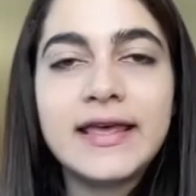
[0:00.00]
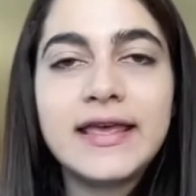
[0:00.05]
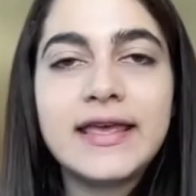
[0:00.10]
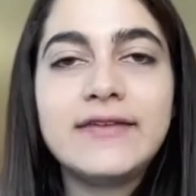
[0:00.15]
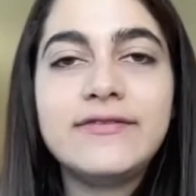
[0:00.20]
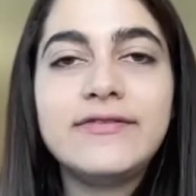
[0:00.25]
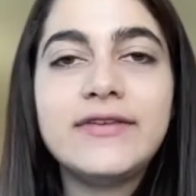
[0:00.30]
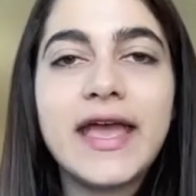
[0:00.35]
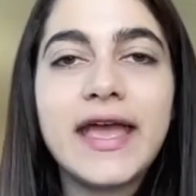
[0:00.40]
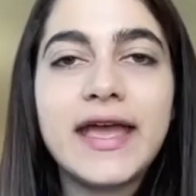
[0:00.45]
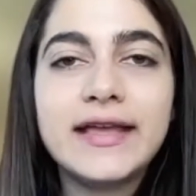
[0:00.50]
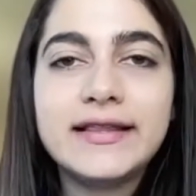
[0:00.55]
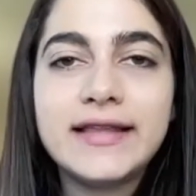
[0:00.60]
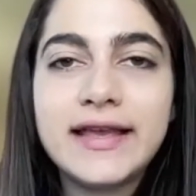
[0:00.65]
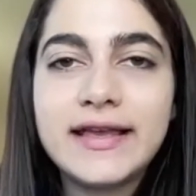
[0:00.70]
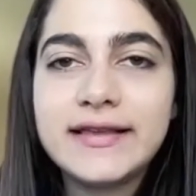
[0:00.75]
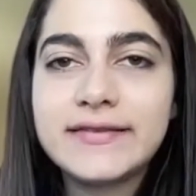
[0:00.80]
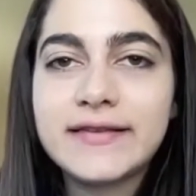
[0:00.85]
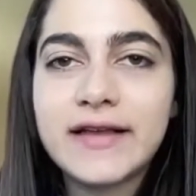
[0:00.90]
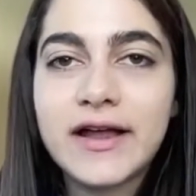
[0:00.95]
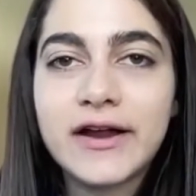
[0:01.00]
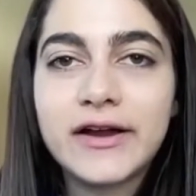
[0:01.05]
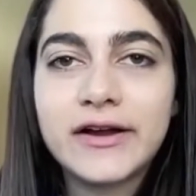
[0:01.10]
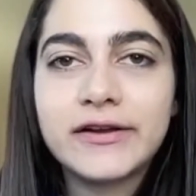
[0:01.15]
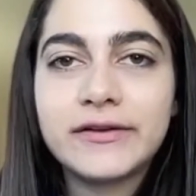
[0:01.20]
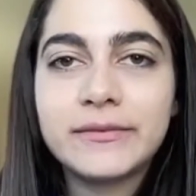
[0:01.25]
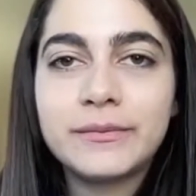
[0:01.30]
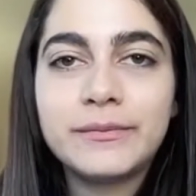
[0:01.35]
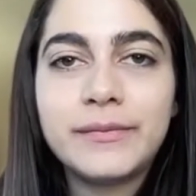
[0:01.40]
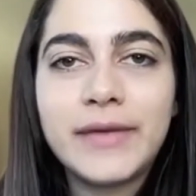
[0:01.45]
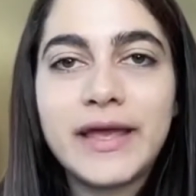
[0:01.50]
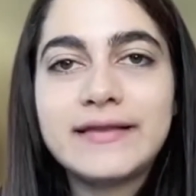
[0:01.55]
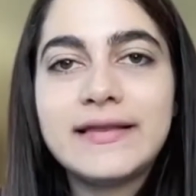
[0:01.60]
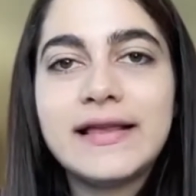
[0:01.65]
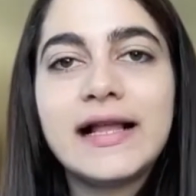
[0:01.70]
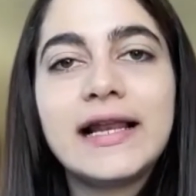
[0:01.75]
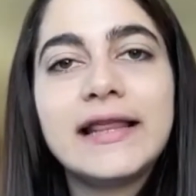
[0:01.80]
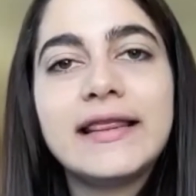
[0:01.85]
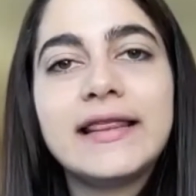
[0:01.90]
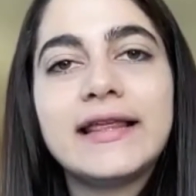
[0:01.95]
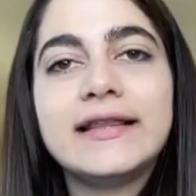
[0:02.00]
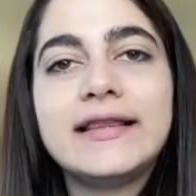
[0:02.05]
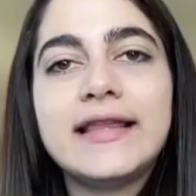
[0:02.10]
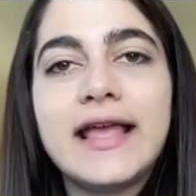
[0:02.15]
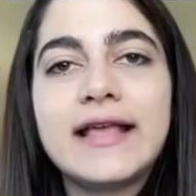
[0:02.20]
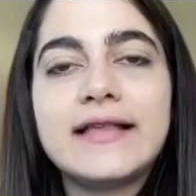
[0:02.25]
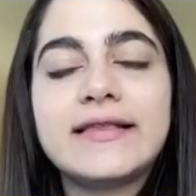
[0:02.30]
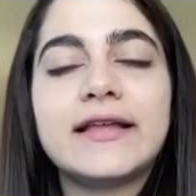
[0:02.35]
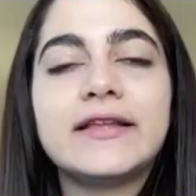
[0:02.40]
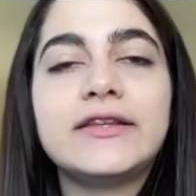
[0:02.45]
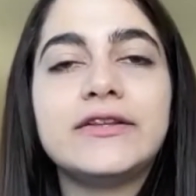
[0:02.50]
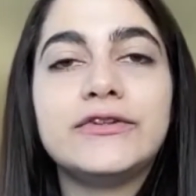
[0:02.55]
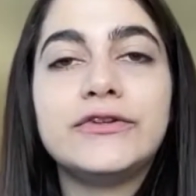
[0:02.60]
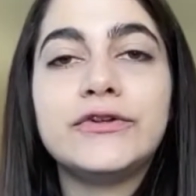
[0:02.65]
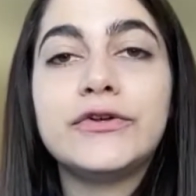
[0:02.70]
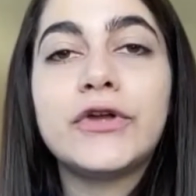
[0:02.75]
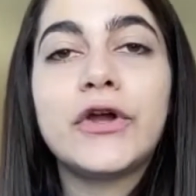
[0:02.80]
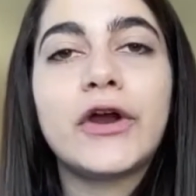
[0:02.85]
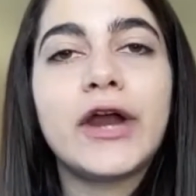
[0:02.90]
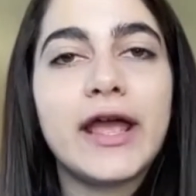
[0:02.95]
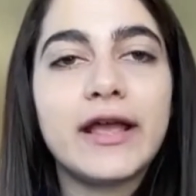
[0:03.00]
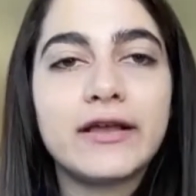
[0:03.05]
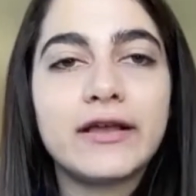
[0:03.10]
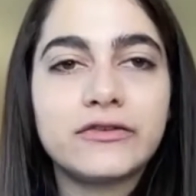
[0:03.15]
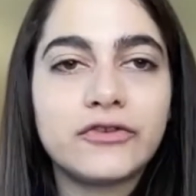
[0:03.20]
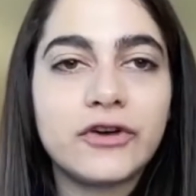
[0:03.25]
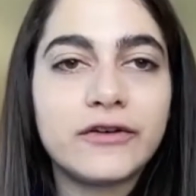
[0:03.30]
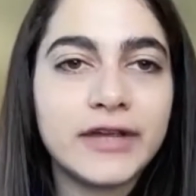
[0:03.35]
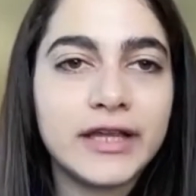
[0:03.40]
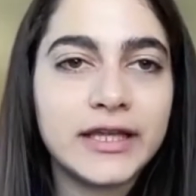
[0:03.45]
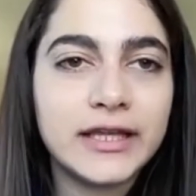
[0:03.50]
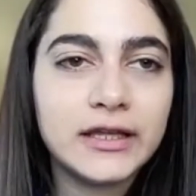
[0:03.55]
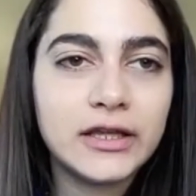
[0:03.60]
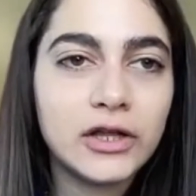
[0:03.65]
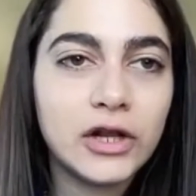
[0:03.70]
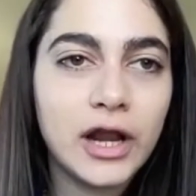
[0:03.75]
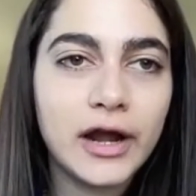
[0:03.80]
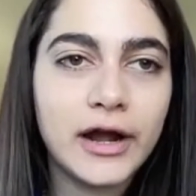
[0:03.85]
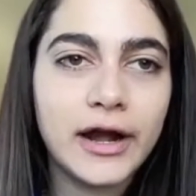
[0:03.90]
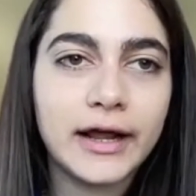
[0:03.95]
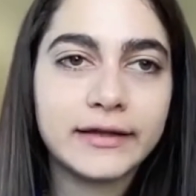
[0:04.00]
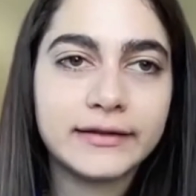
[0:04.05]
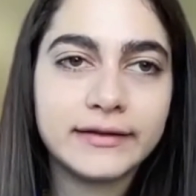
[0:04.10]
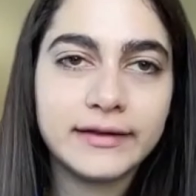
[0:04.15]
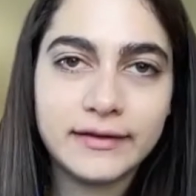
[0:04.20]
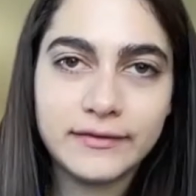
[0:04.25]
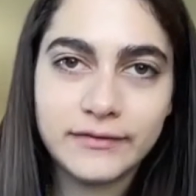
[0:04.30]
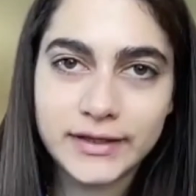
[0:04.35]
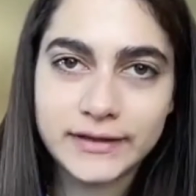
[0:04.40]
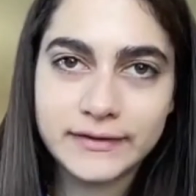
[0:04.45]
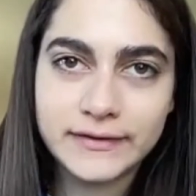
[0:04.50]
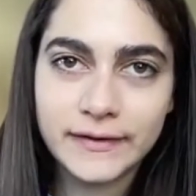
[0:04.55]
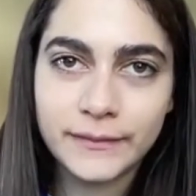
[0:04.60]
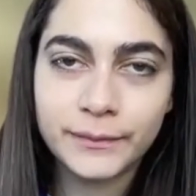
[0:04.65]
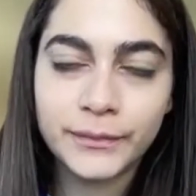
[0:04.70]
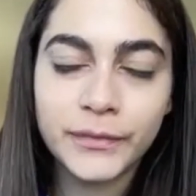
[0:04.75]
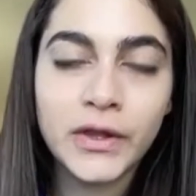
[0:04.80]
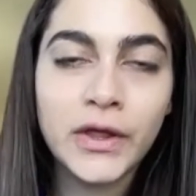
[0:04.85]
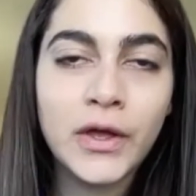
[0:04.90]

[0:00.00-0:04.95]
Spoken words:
EVA days are basically the days that you do your extravehicular activity.